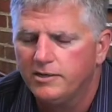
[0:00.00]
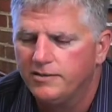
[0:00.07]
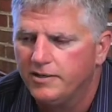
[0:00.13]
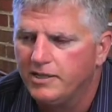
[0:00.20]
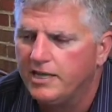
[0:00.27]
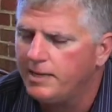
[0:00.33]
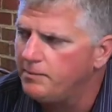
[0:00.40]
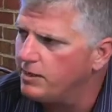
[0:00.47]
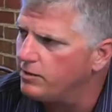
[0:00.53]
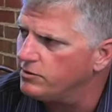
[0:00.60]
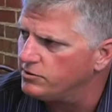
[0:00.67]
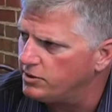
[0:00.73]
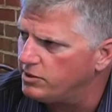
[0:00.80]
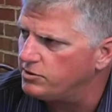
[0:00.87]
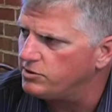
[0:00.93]
They came
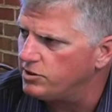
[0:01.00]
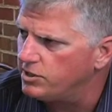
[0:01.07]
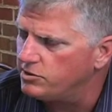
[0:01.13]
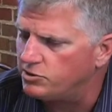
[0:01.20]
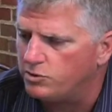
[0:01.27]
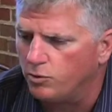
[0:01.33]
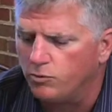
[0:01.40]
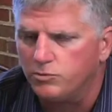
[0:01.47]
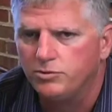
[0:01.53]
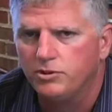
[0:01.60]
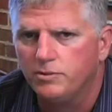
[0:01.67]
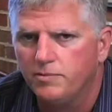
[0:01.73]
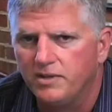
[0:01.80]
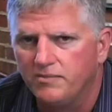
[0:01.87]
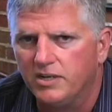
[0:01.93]
down and stole
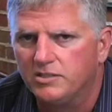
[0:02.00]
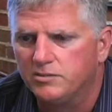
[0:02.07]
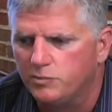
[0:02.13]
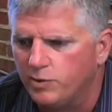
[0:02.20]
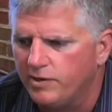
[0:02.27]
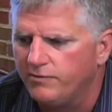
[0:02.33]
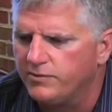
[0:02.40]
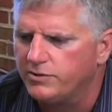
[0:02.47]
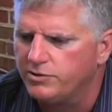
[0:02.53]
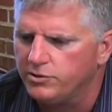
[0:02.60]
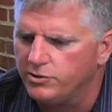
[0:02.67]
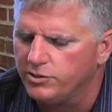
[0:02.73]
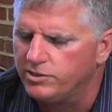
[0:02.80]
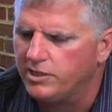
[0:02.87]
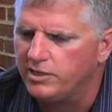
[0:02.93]
some. They've got some great
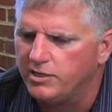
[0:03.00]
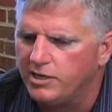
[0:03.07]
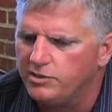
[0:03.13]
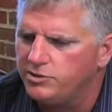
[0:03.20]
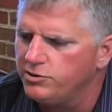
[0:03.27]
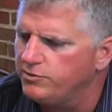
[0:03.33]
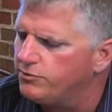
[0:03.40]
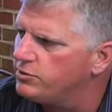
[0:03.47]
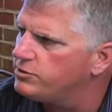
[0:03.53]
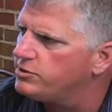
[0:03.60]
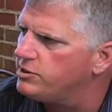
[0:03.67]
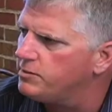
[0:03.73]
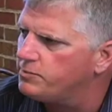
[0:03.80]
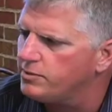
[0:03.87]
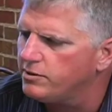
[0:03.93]
facilities, got a nice
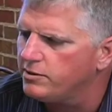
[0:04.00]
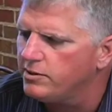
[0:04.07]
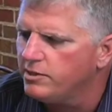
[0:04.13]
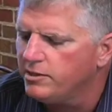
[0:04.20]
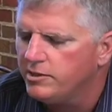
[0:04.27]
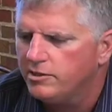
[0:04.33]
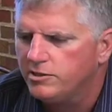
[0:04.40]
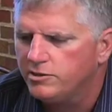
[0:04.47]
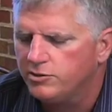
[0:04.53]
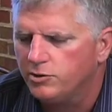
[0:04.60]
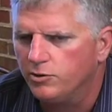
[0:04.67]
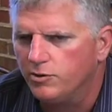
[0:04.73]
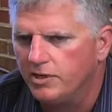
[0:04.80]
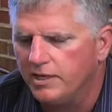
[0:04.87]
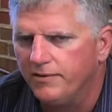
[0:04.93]
university up there.
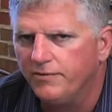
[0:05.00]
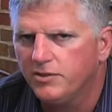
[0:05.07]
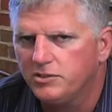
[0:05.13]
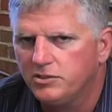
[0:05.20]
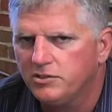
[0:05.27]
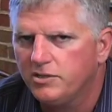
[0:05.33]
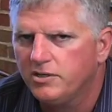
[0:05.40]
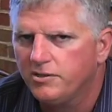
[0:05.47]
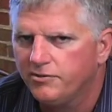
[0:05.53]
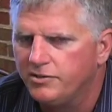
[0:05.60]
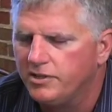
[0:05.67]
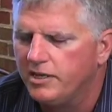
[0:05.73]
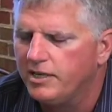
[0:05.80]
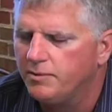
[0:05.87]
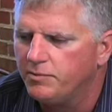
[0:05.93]
So, again, this is another
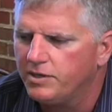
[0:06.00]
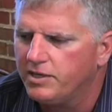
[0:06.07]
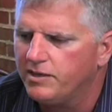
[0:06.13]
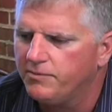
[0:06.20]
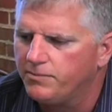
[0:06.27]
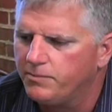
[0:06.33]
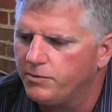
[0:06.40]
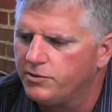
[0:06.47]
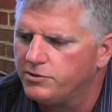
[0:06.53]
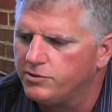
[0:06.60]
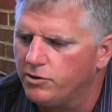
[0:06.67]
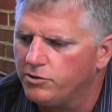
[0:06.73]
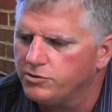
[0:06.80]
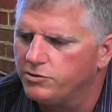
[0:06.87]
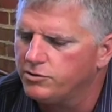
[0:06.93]
game, again, for us
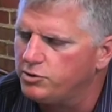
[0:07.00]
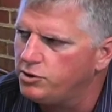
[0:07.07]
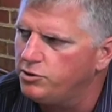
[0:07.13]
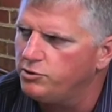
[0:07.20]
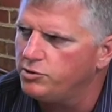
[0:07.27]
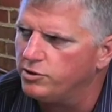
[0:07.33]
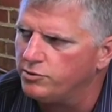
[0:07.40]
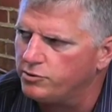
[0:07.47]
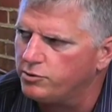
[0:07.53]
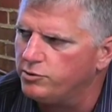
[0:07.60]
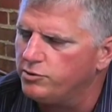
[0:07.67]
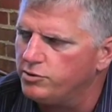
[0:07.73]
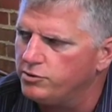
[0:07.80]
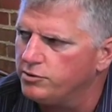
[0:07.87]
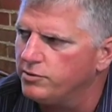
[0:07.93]
also is huge on the
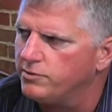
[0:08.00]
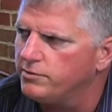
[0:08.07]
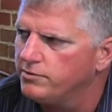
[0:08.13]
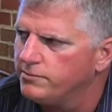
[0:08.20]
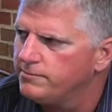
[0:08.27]
recruiting trail.